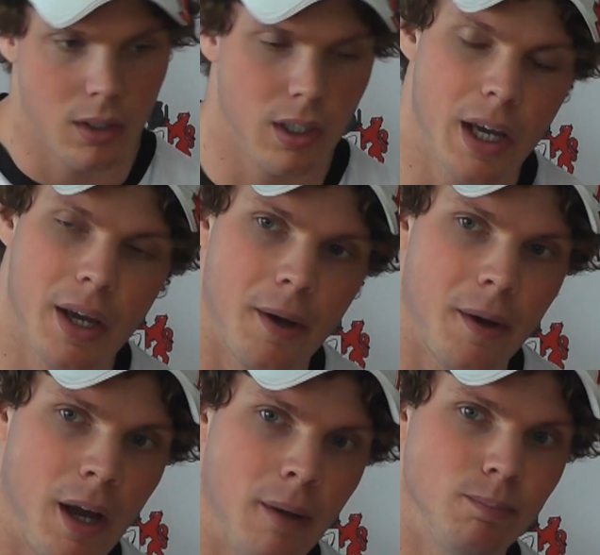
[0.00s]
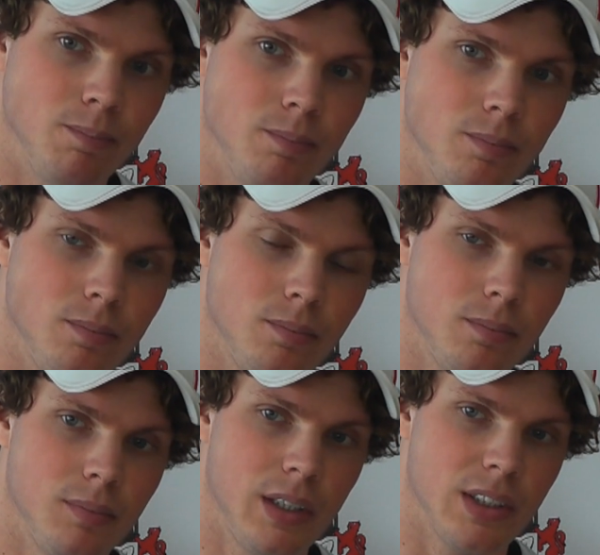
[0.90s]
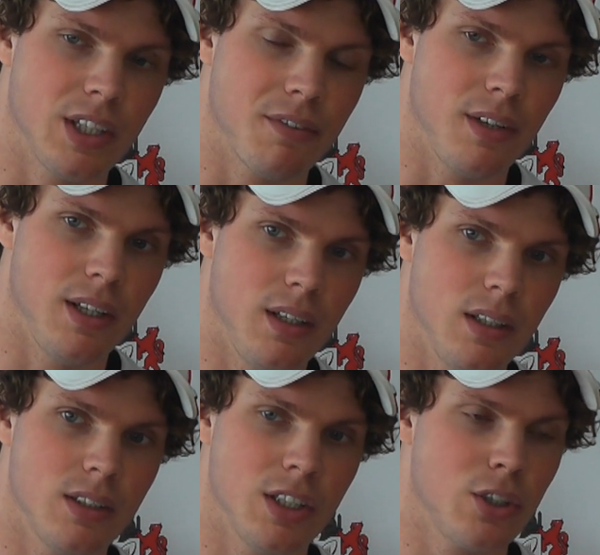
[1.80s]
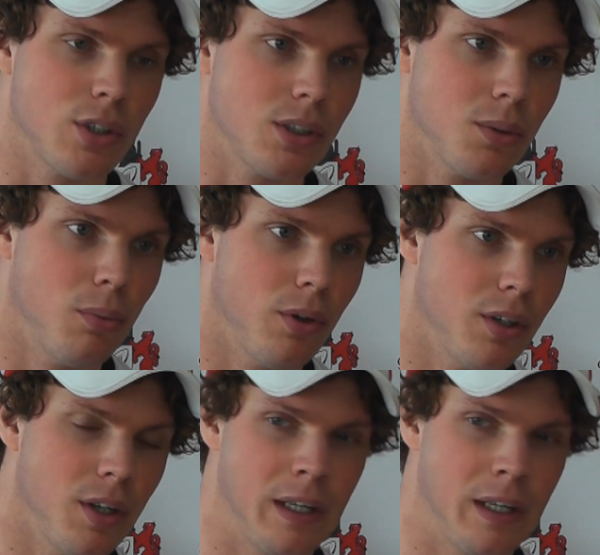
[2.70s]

Yeah, it's definitely, it's an interesting one,